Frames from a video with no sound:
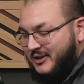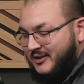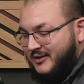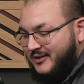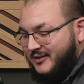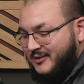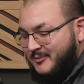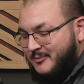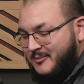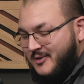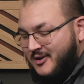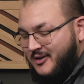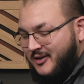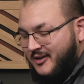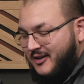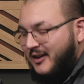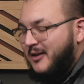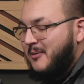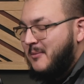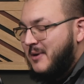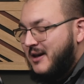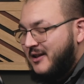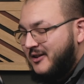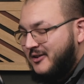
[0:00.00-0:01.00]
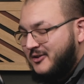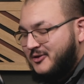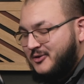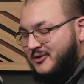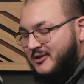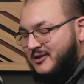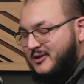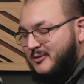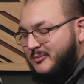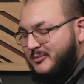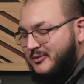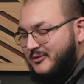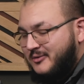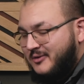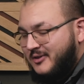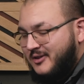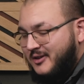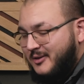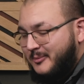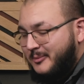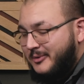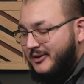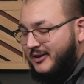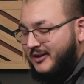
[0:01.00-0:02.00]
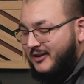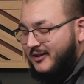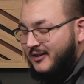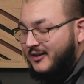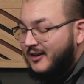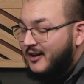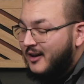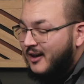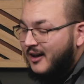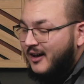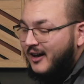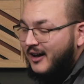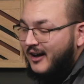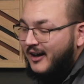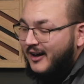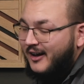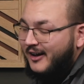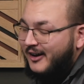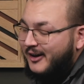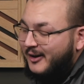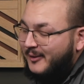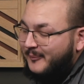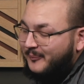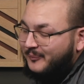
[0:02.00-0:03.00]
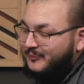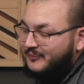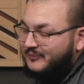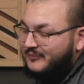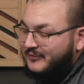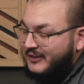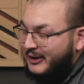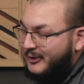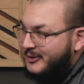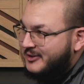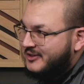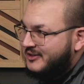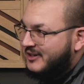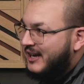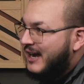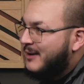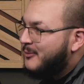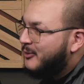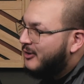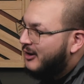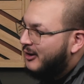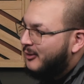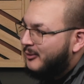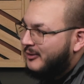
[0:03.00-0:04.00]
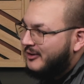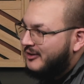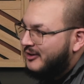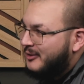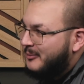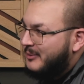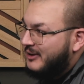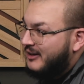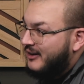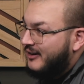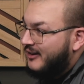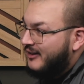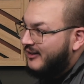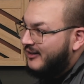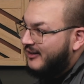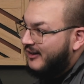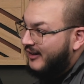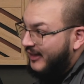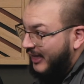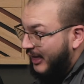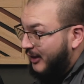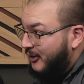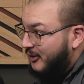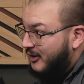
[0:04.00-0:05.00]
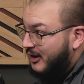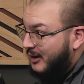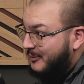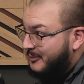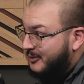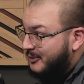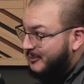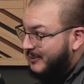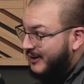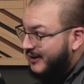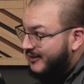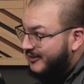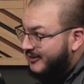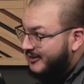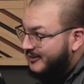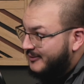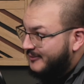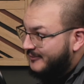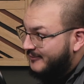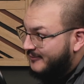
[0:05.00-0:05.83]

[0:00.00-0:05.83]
a marketing manager at a boot company. There was a time where I wanted to be a helicopter pilot.